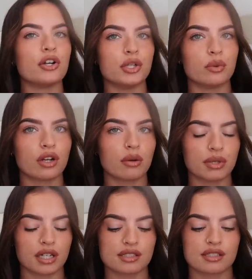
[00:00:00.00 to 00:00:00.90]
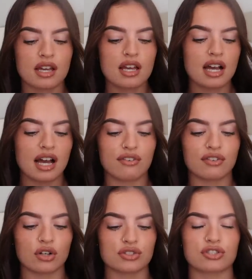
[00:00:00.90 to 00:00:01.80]
a new one on because I
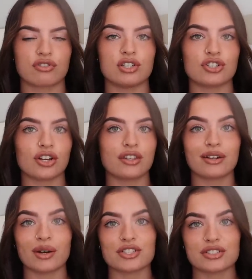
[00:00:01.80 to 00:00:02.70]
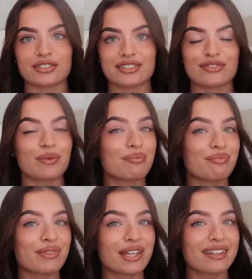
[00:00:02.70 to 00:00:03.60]
forgot to screenshot the questions
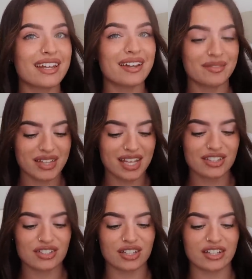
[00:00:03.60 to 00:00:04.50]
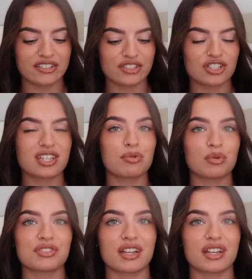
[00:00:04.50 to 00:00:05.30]
from the other day. So just give me 1